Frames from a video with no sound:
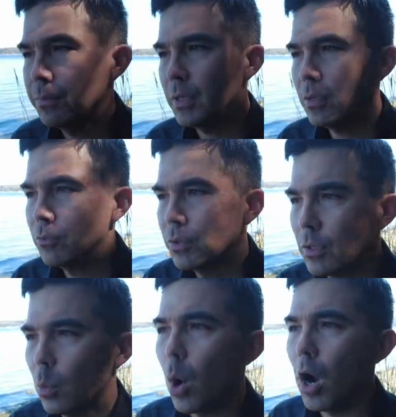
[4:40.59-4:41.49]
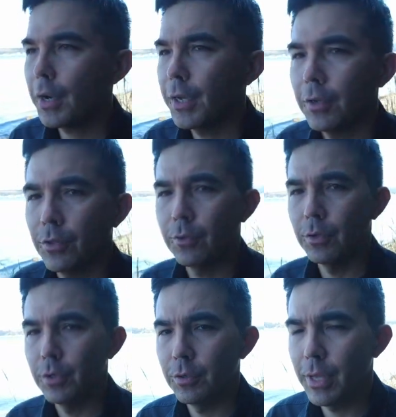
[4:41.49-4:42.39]
be really walking
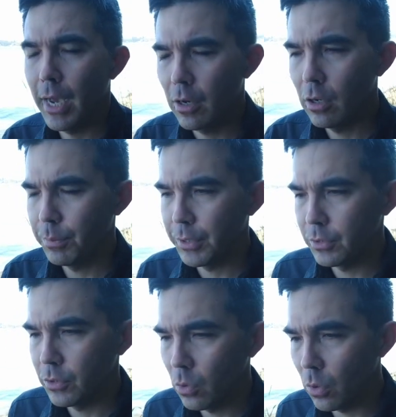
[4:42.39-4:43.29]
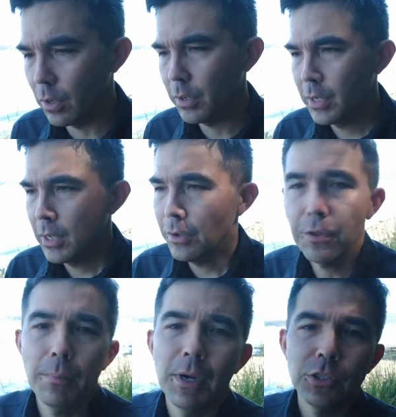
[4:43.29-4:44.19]
through that open door
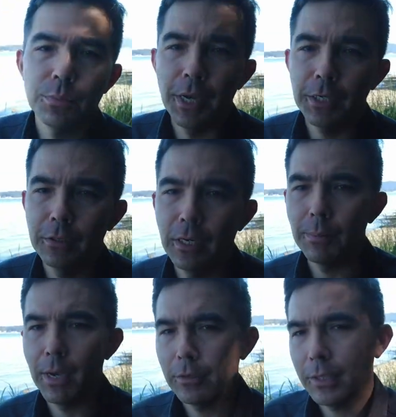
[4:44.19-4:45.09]
they might speculate about it.